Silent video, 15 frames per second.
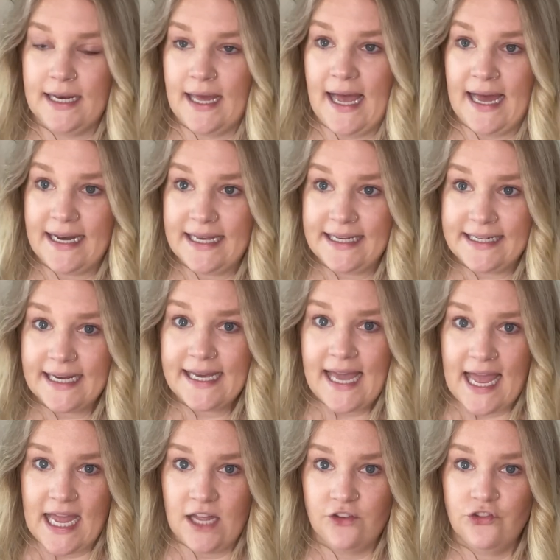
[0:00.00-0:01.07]
at
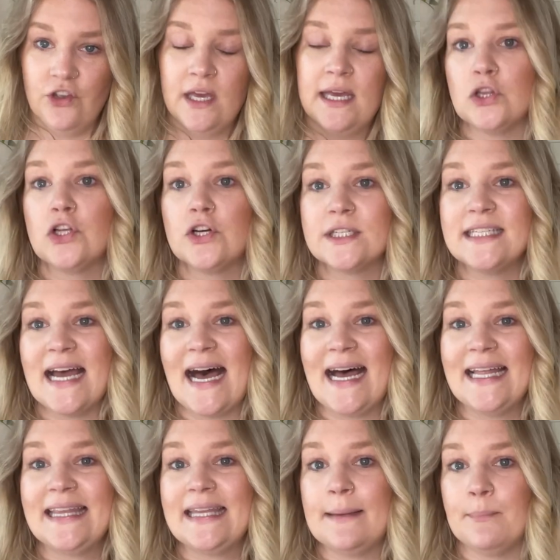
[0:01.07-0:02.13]
NIH looked
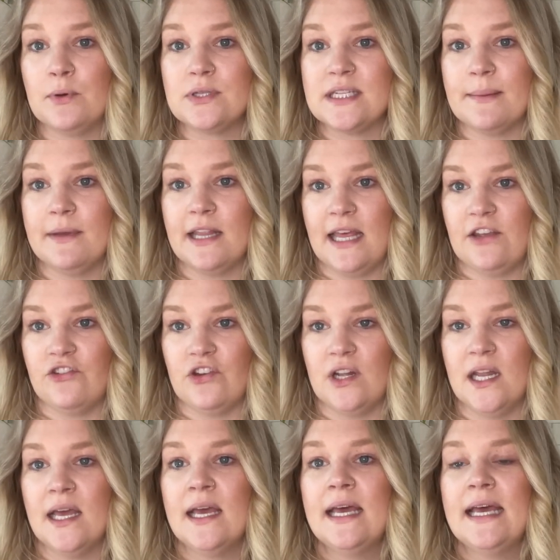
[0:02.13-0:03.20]
at nipple stimulation